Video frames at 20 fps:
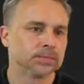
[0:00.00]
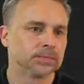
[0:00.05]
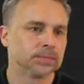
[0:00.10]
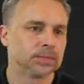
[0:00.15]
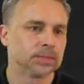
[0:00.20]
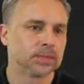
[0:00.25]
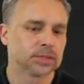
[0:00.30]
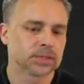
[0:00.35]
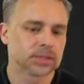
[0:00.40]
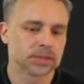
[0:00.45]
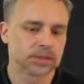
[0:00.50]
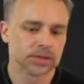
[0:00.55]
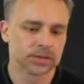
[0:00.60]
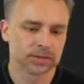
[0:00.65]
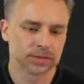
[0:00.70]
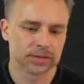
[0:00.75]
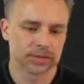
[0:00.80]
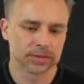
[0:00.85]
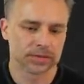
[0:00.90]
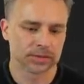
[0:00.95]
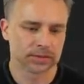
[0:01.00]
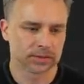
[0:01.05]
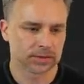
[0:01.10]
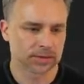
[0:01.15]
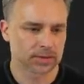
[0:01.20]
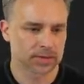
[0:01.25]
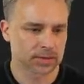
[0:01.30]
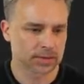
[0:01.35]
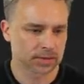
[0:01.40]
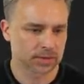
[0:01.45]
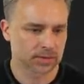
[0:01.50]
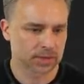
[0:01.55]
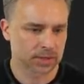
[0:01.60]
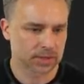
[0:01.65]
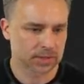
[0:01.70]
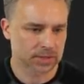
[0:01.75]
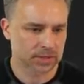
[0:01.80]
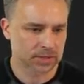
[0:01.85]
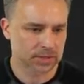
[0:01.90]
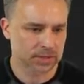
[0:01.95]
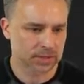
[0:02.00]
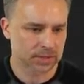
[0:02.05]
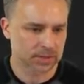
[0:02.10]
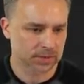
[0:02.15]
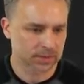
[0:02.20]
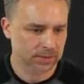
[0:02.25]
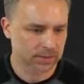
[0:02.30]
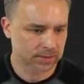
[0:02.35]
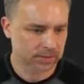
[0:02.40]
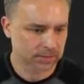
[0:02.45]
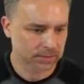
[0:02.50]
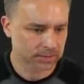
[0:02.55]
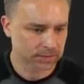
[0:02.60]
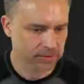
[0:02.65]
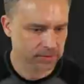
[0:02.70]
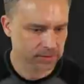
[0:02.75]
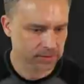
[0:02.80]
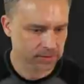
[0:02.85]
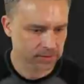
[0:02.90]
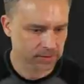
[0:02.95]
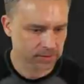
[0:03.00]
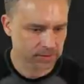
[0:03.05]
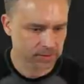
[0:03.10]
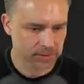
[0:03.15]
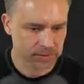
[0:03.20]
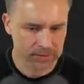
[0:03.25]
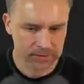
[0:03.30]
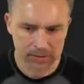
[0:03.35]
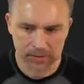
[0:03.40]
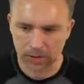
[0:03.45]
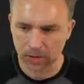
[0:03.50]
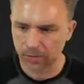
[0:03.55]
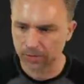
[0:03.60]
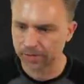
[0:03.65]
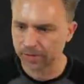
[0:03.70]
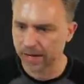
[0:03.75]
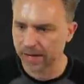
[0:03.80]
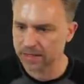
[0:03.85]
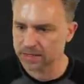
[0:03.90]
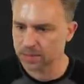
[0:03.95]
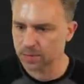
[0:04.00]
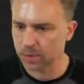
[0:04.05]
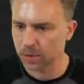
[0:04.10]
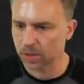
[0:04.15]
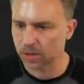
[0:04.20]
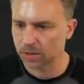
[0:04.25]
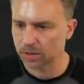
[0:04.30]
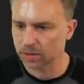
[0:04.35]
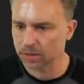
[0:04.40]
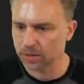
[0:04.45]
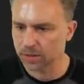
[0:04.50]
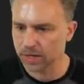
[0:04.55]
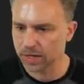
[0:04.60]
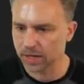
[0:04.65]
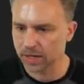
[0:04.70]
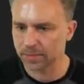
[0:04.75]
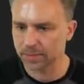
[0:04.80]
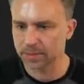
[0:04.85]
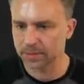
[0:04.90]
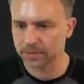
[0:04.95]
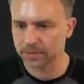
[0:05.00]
let's do let's do this. Go fast, Paul. Hurry up.